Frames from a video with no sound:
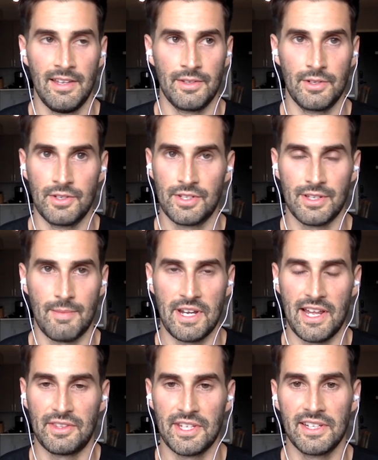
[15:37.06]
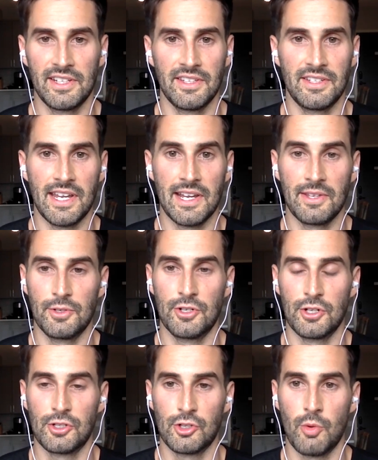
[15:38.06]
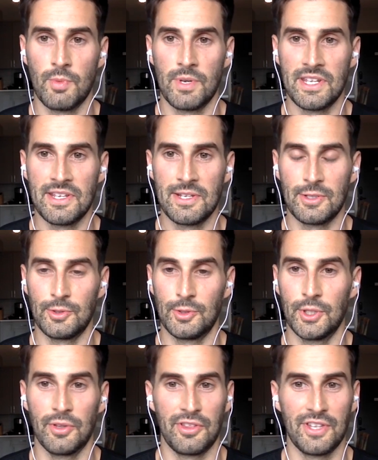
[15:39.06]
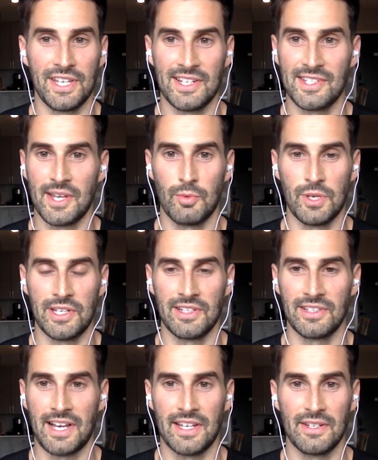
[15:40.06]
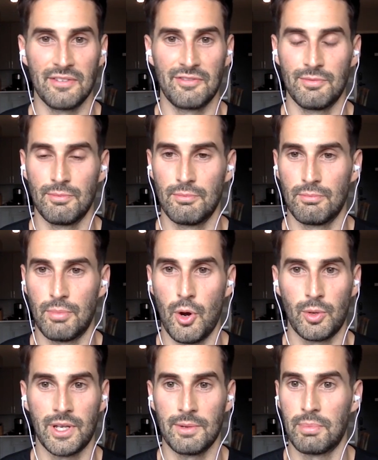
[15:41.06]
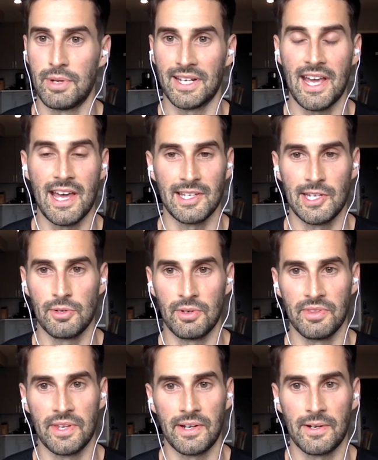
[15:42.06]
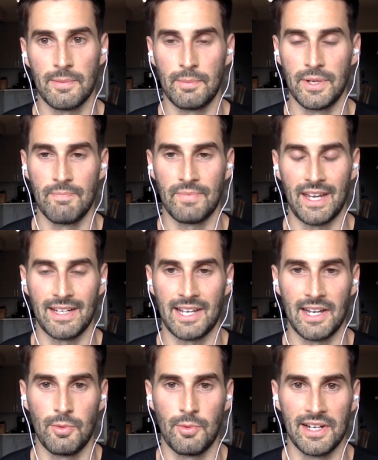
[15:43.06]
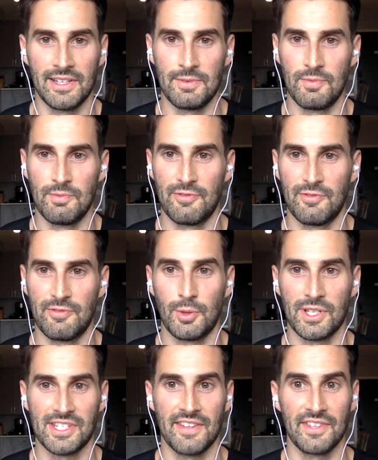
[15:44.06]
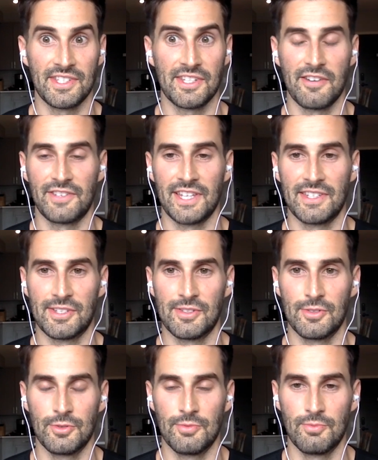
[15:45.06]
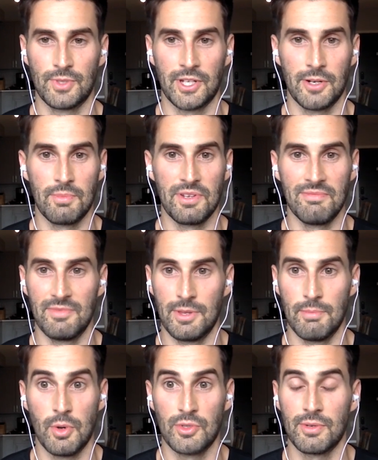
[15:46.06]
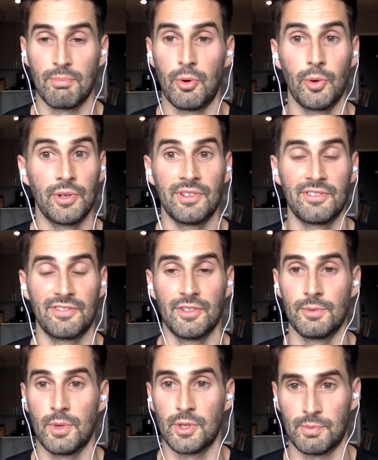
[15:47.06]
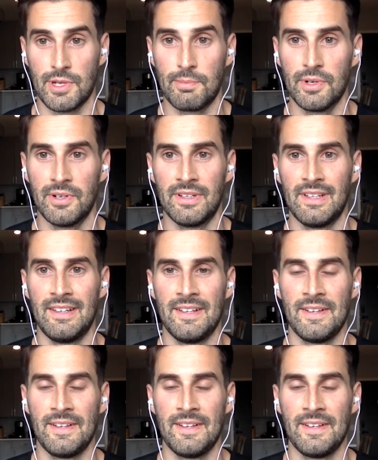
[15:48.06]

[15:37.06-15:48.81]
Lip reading: At the end of the day, there's just so many little things that we can kind of poke and pick at here and there, but I kind of want to focus on stuff that's going to be the most important for the most people.